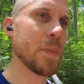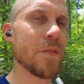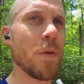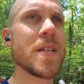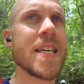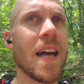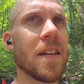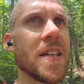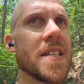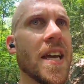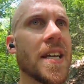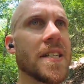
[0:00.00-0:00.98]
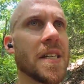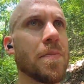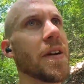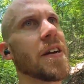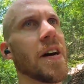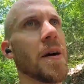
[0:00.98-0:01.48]
a bit of a metallic-y taste. That's
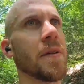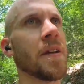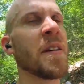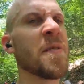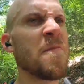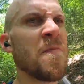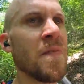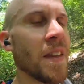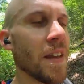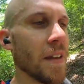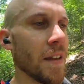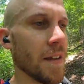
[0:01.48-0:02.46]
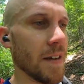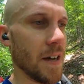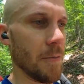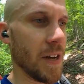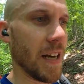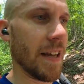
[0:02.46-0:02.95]
pretty common.
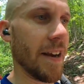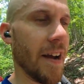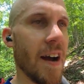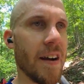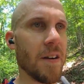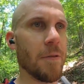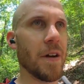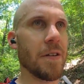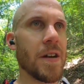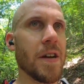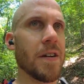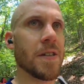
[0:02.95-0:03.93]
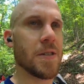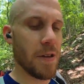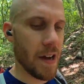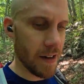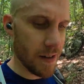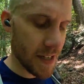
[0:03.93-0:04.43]
We got a lot of iron around here, so the
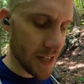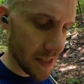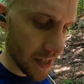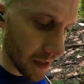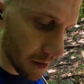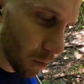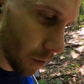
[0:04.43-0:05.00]
iron tends to get in the